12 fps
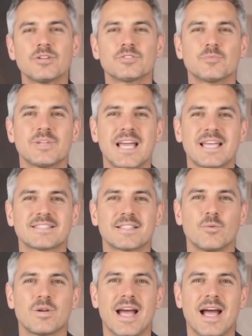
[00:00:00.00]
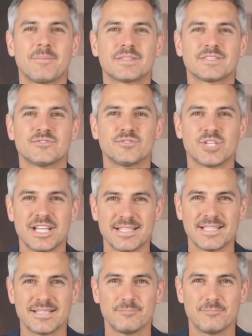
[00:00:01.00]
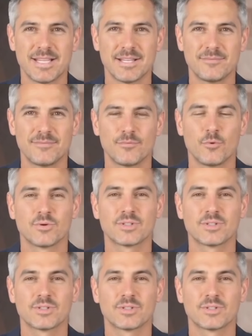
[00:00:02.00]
also be asking what happens if Jake needs money before